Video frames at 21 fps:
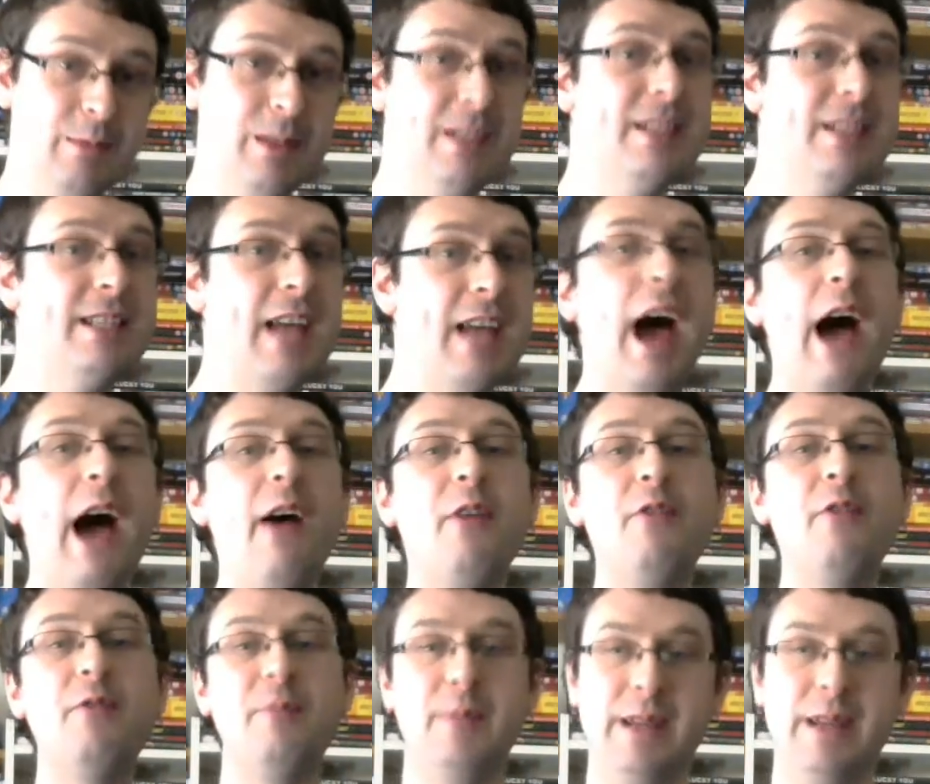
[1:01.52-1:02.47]

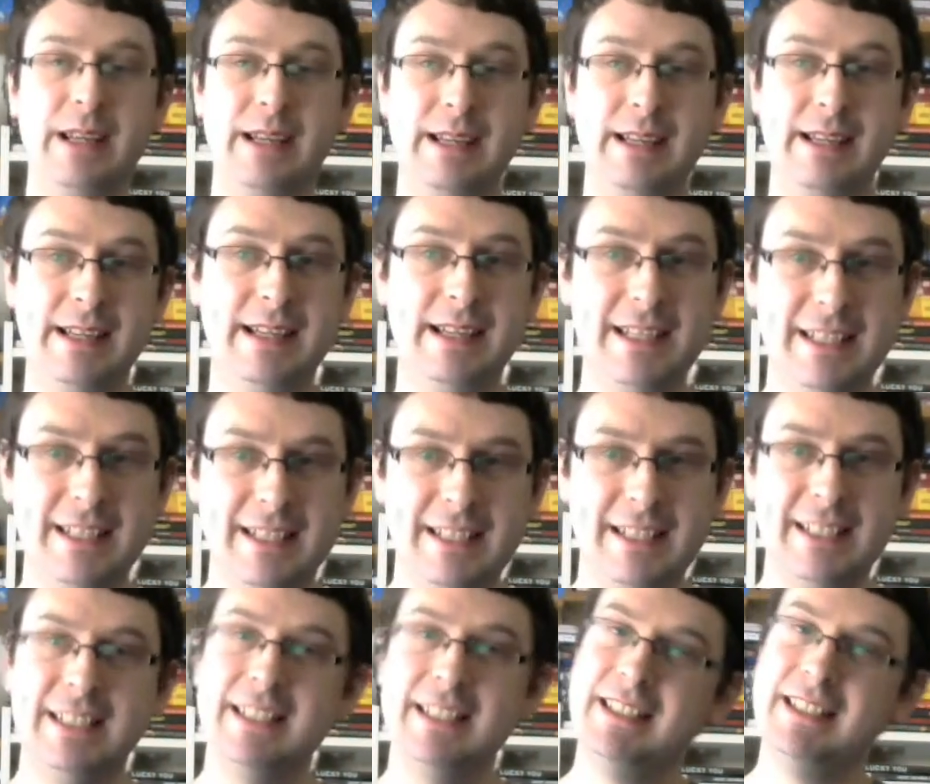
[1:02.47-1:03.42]
tell me.
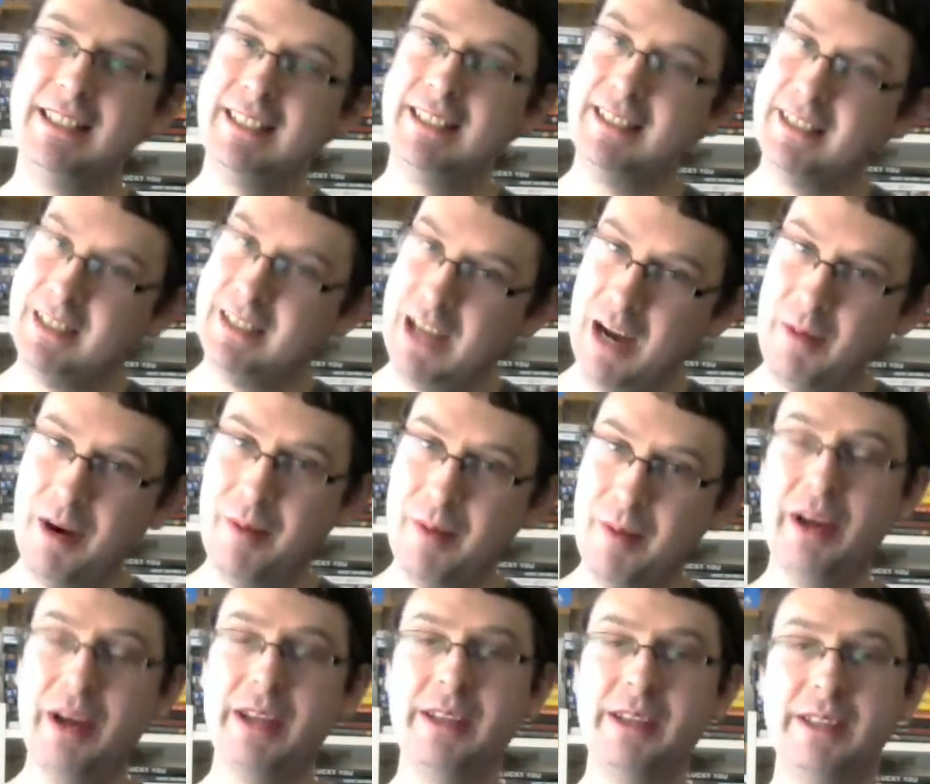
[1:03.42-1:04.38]
Come on,
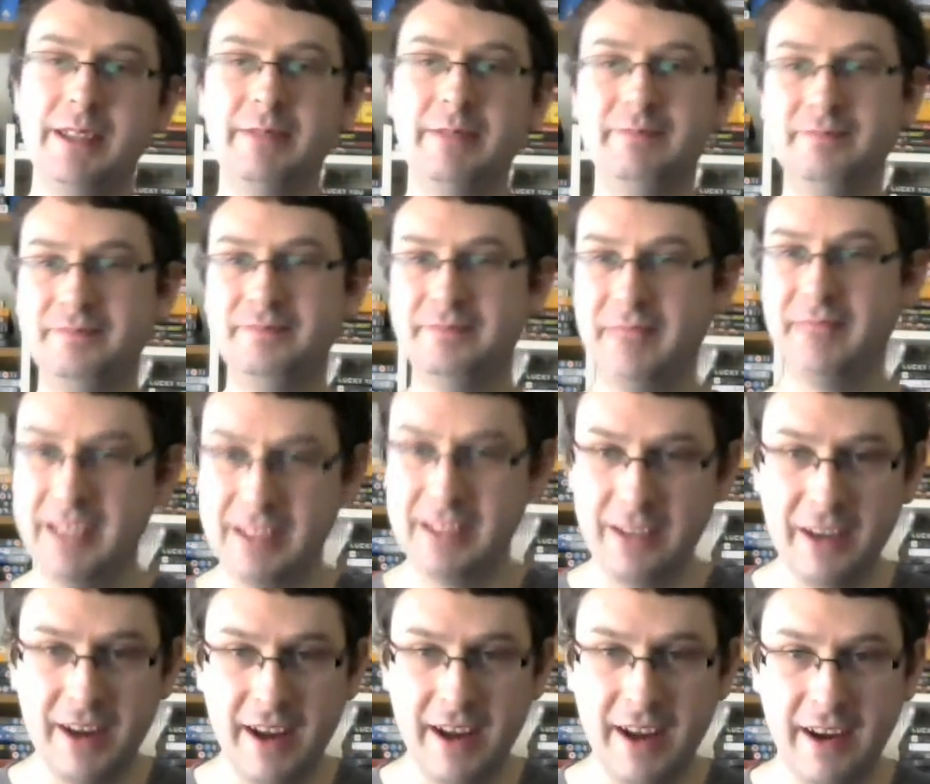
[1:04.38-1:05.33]
boys, it's
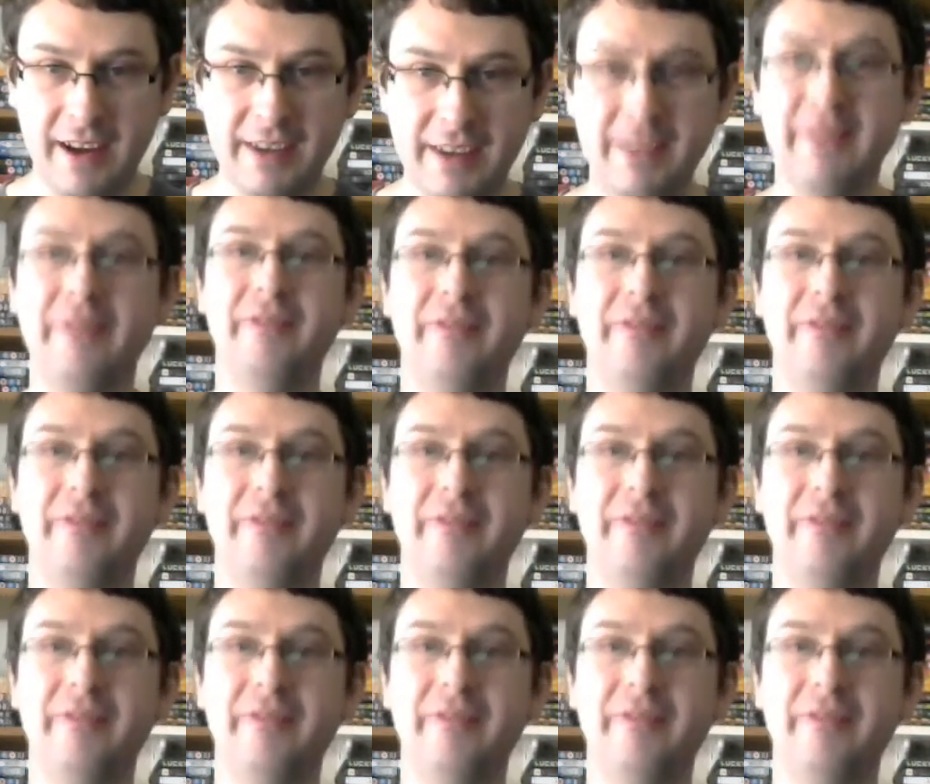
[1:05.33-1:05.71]
not hard.